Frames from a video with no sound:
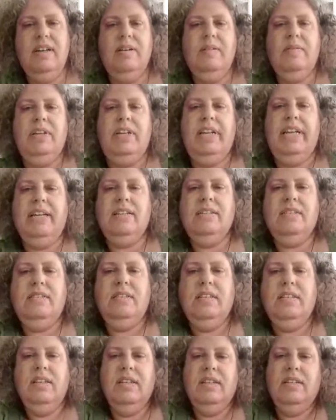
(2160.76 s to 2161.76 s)
Uh, the next
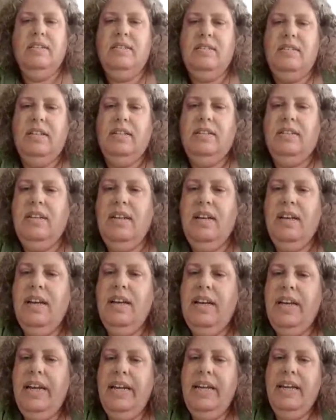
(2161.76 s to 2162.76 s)
thing is that
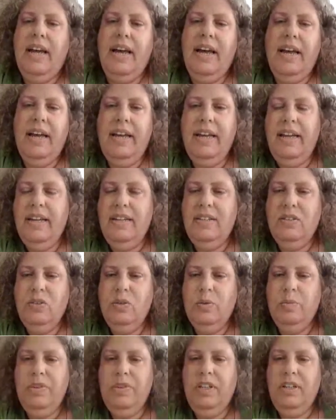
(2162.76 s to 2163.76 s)
uh, A I has
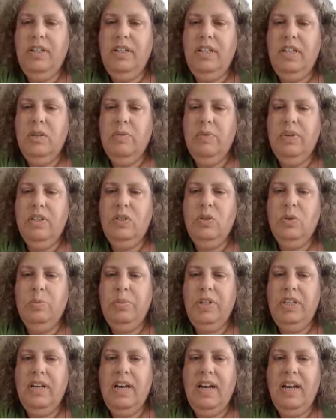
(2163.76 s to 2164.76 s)
to be equal to
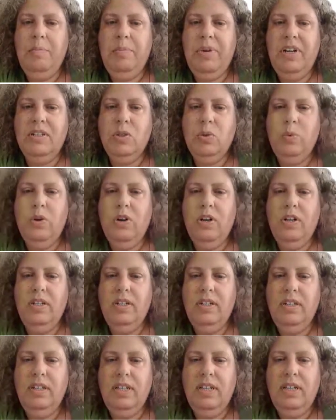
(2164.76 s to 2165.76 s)
B I plus
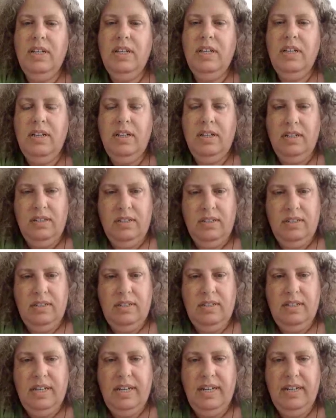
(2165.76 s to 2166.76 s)
one.
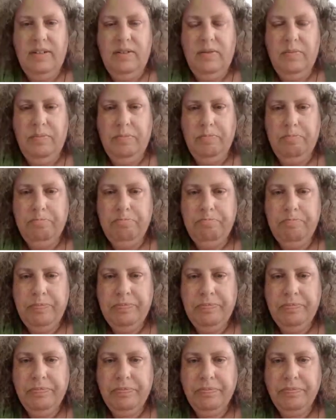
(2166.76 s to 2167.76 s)
Then
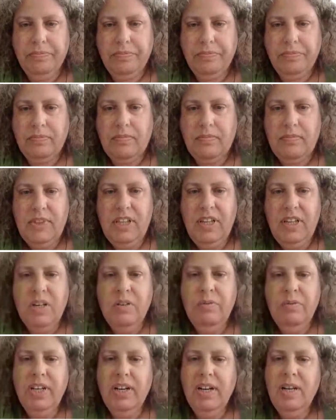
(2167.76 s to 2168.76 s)

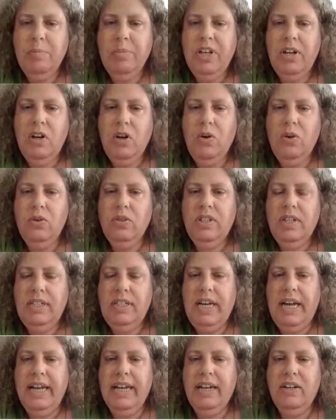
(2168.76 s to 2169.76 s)
weakly below the
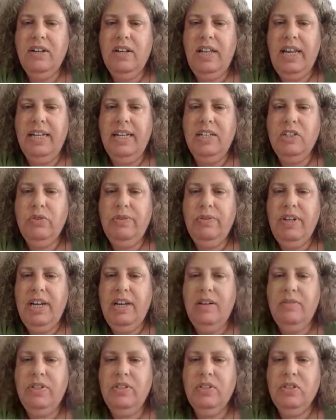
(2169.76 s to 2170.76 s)
diagonal entry, we
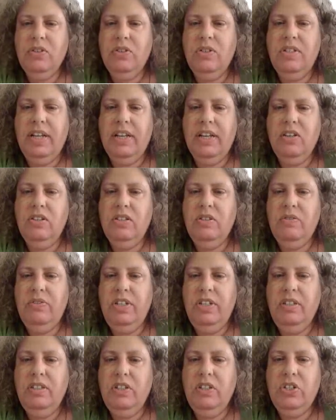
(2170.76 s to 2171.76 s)
have these consecutive
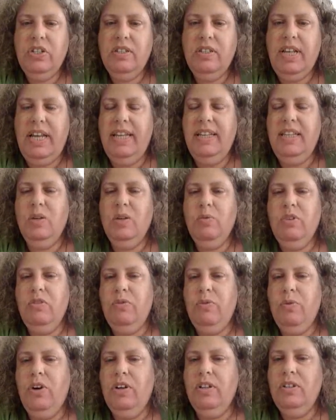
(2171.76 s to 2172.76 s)
integers ending
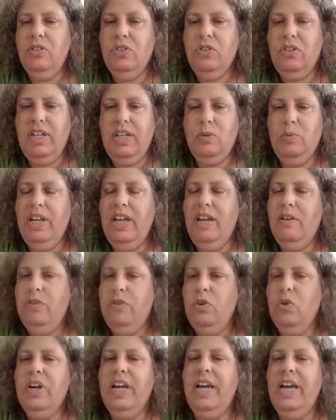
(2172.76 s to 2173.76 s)
with one so that we
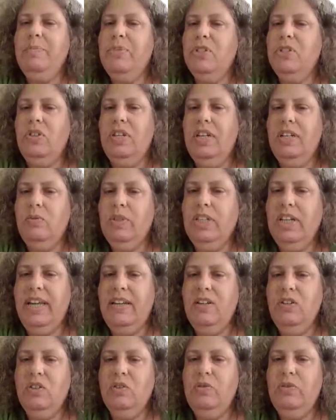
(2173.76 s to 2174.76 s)
have no gap, so that we
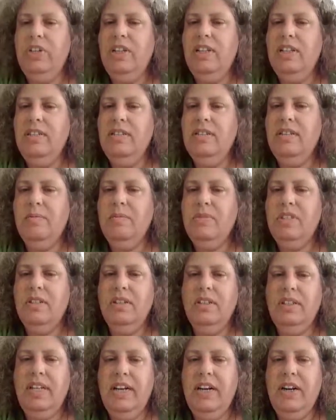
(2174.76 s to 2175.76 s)
cannot fill in
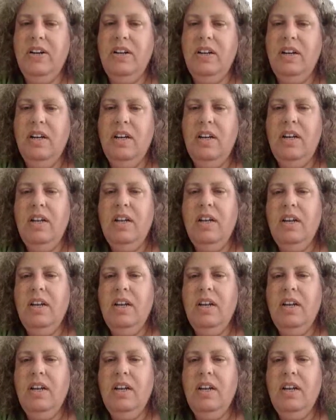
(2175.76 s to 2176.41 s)
something there.